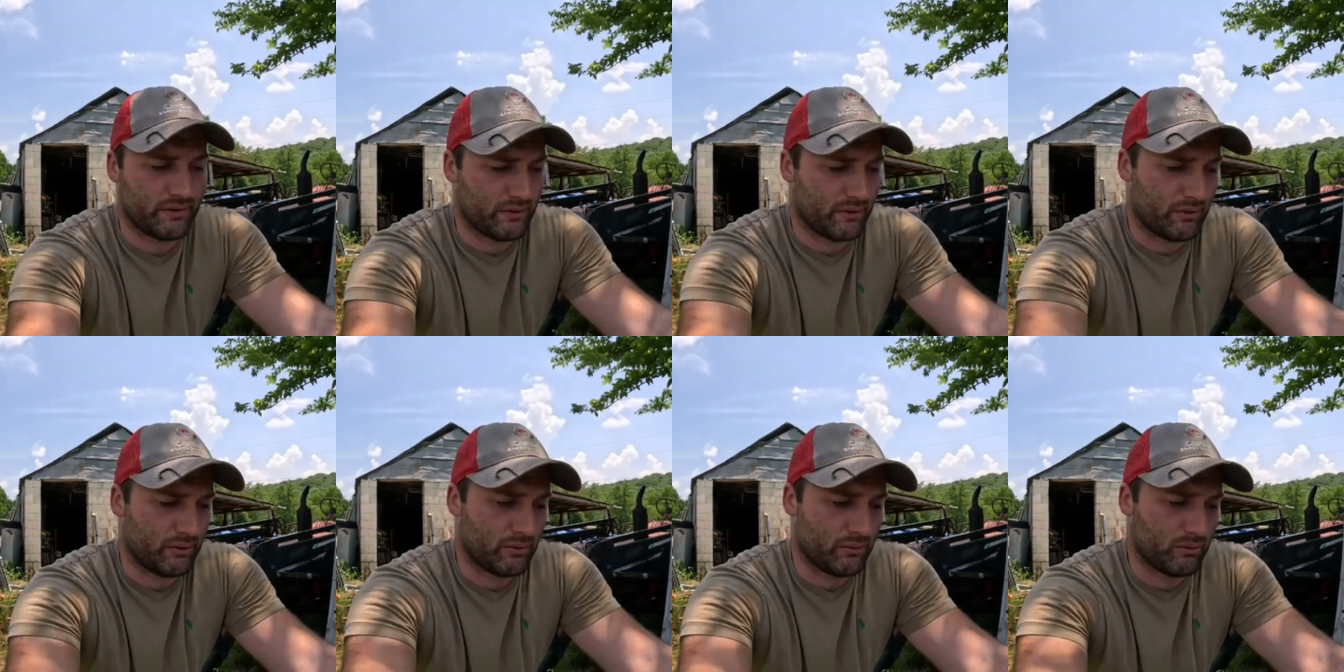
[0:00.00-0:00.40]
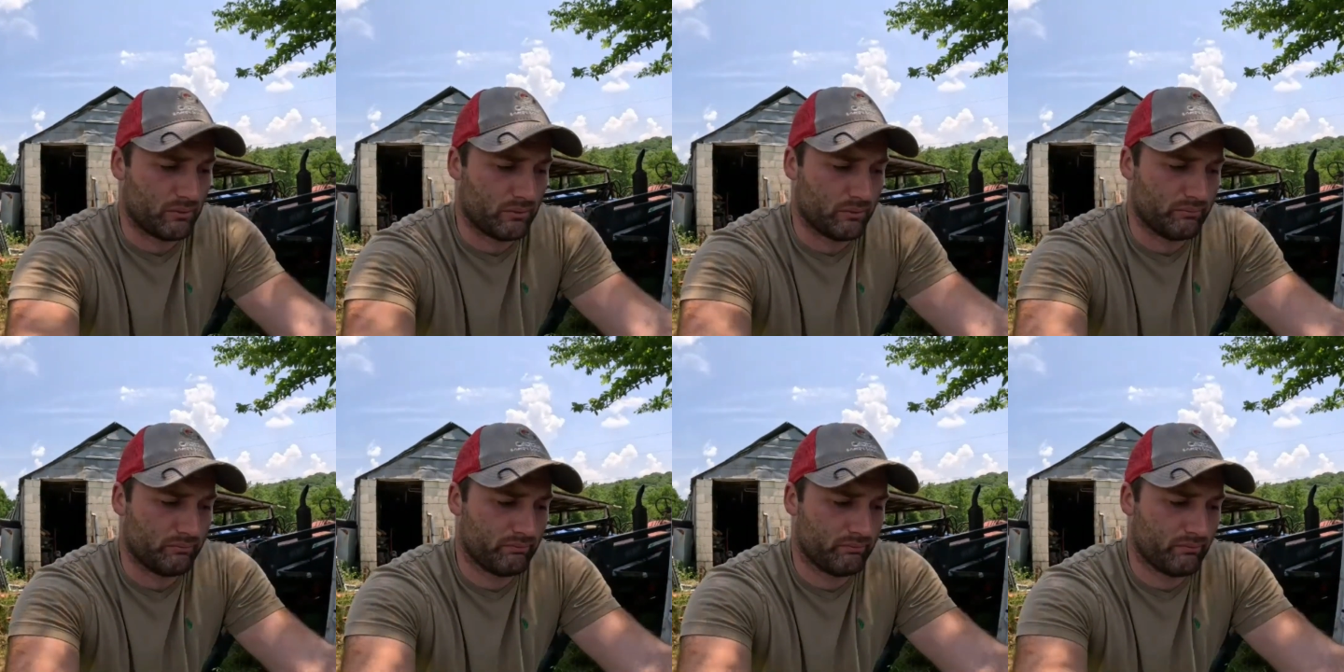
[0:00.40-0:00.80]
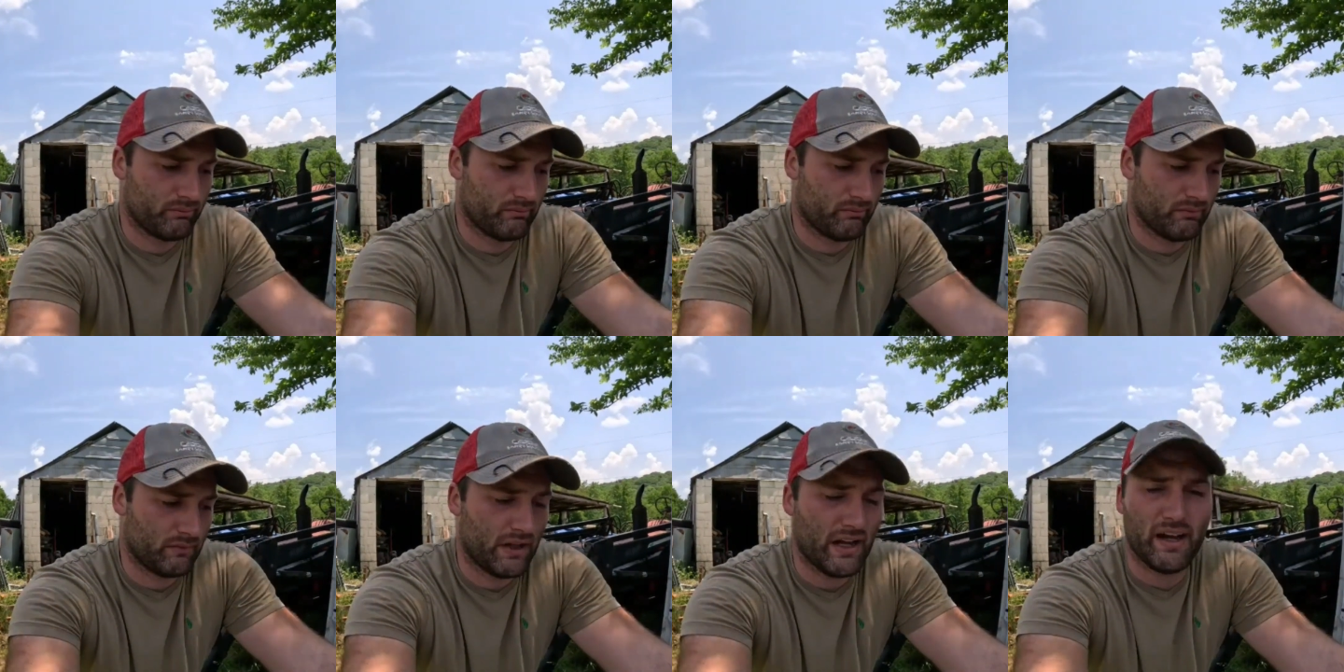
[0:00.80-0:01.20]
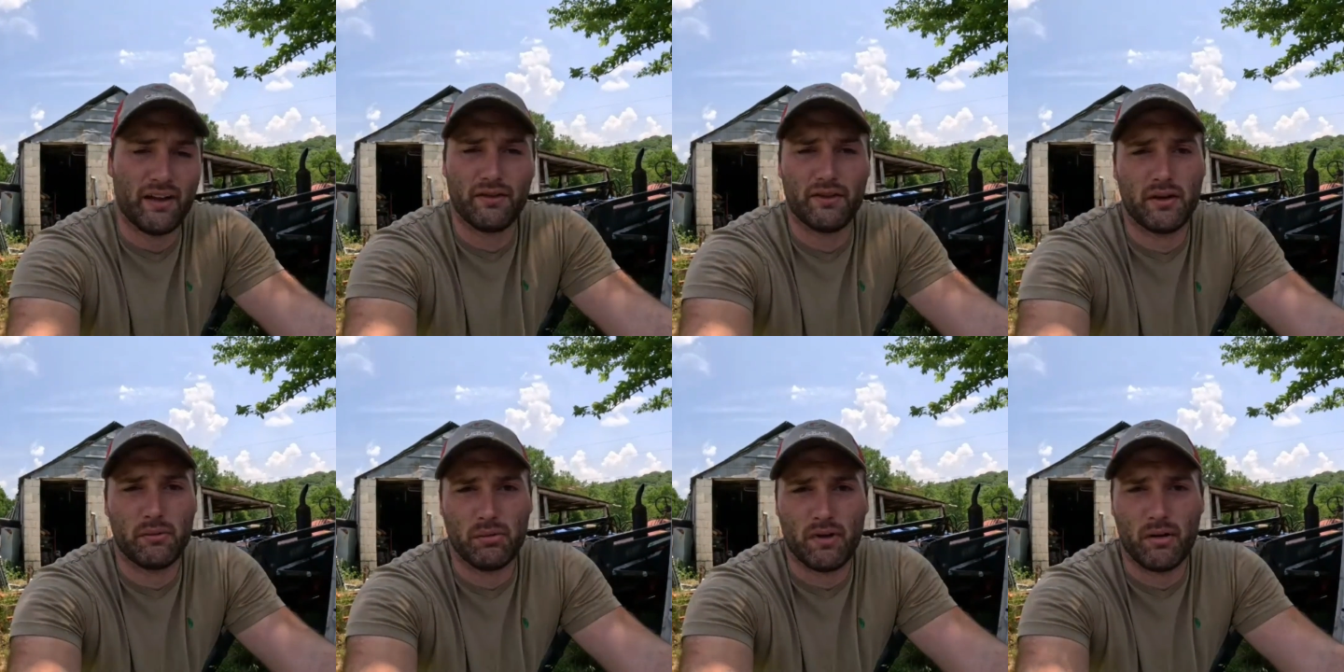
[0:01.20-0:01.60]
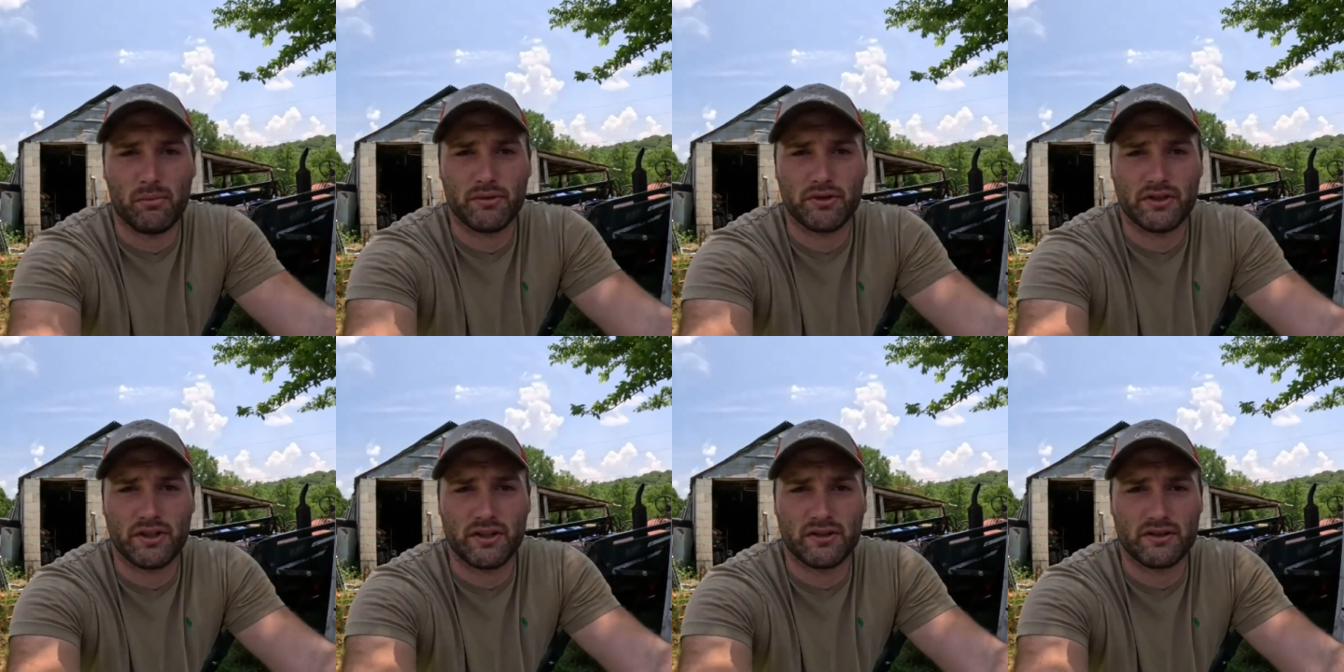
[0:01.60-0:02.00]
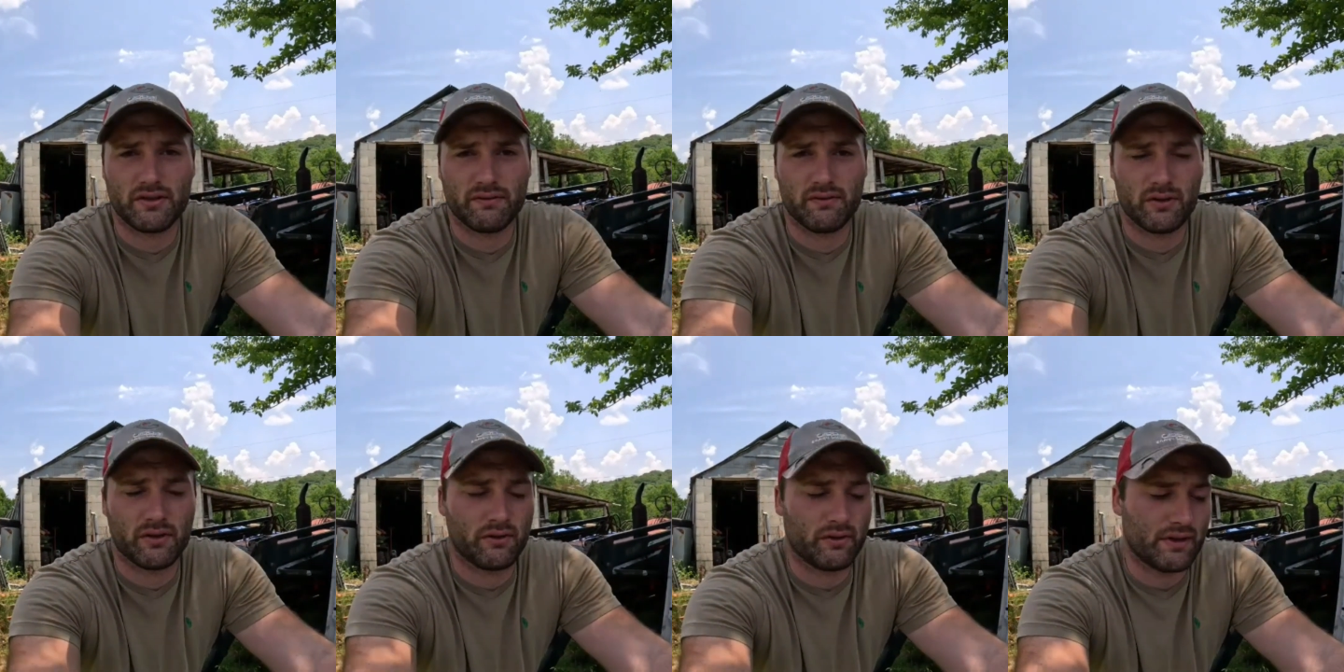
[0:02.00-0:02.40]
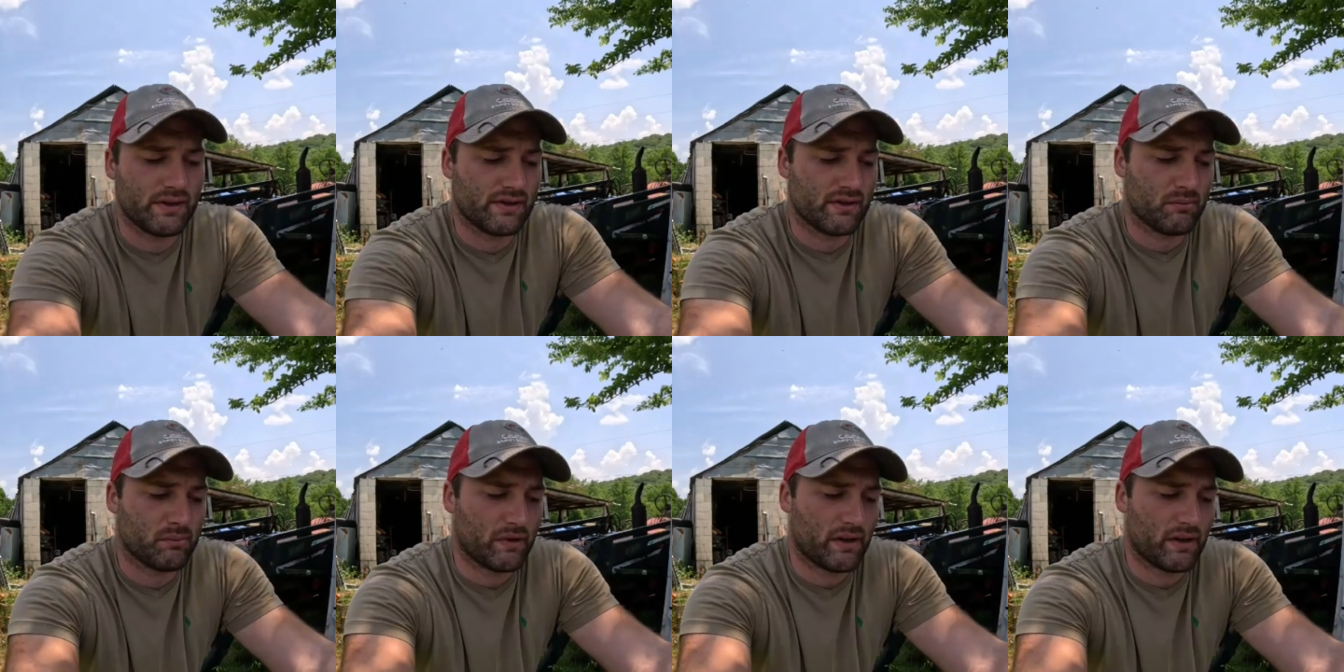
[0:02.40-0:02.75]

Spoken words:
So yeah, they probably changed it for a reason,